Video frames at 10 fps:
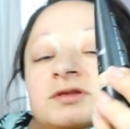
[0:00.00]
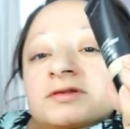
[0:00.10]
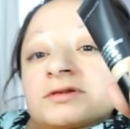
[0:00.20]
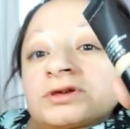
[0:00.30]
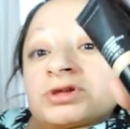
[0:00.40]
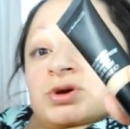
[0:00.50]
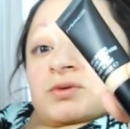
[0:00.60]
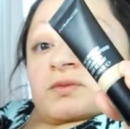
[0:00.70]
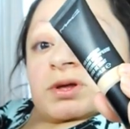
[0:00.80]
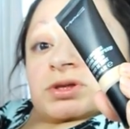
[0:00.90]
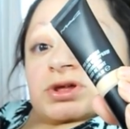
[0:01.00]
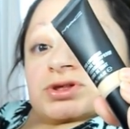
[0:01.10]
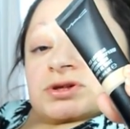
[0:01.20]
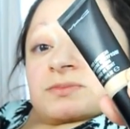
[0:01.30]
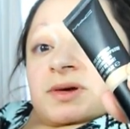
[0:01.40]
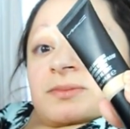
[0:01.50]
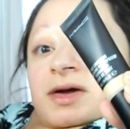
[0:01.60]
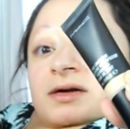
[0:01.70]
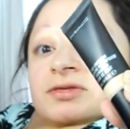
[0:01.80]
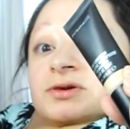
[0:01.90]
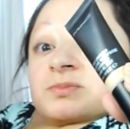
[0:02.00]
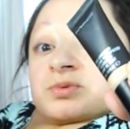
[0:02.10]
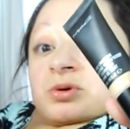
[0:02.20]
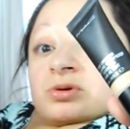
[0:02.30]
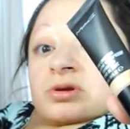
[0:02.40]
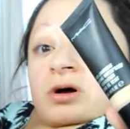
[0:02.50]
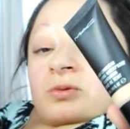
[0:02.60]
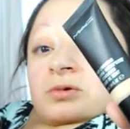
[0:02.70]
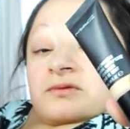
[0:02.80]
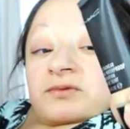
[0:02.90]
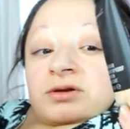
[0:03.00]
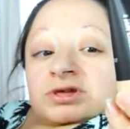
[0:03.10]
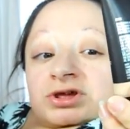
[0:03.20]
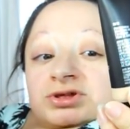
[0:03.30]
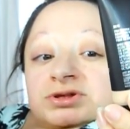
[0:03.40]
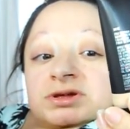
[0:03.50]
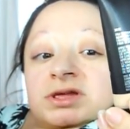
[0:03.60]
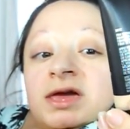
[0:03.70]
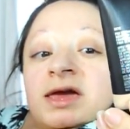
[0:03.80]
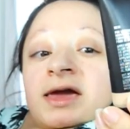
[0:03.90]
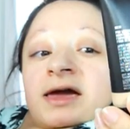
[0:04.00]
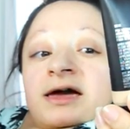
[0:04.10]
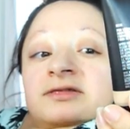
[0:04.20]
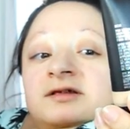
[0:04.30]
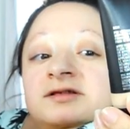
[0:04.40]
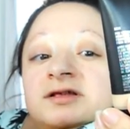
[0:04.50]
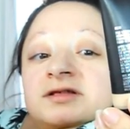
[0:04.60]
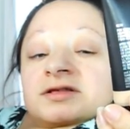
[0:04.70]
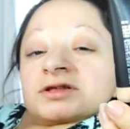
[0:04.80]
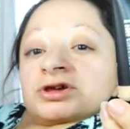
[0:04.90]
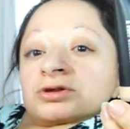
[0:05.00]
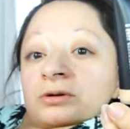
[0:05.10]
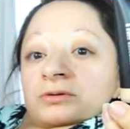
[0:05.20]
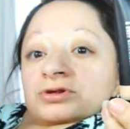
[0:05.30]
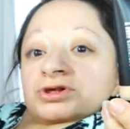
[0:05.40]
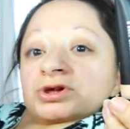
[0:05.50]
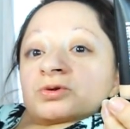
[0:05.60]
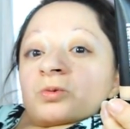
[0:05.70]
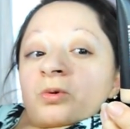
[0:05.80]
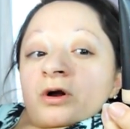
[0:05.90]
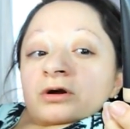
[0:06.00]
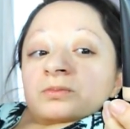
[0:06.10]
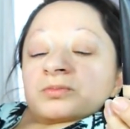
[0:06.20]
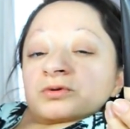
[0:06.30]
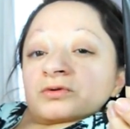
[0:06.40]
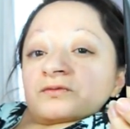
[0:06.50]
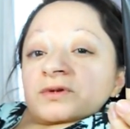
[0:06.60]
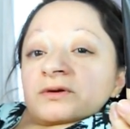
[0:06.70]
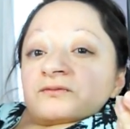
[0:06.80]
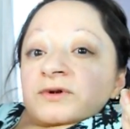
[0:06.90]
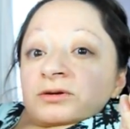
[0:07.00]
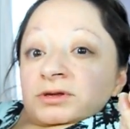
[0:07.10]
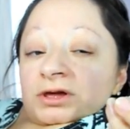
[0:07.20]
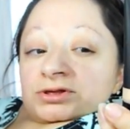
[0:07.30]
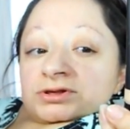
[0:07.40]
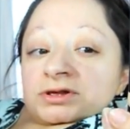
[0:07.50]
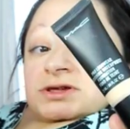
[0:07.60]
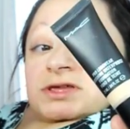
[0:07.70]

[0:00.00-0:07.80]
is the new foundation by MAC, the Pro Longwear foundation, and this is the Nourishing Waterproof foundation,